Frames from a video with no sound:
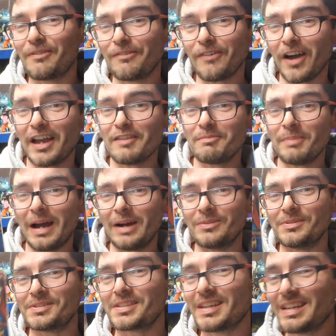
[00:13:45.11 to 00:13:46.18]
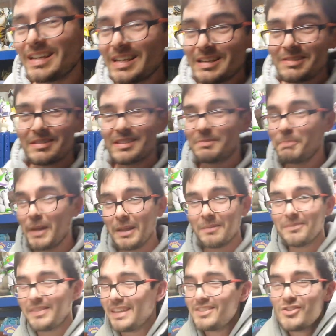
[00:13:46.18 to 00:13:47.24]
£5.
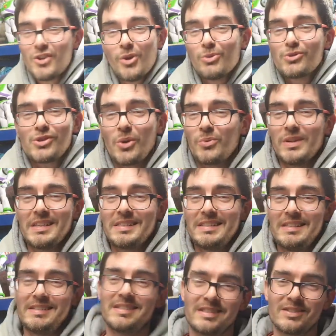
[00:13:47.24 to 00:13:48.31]
There's no soul listings.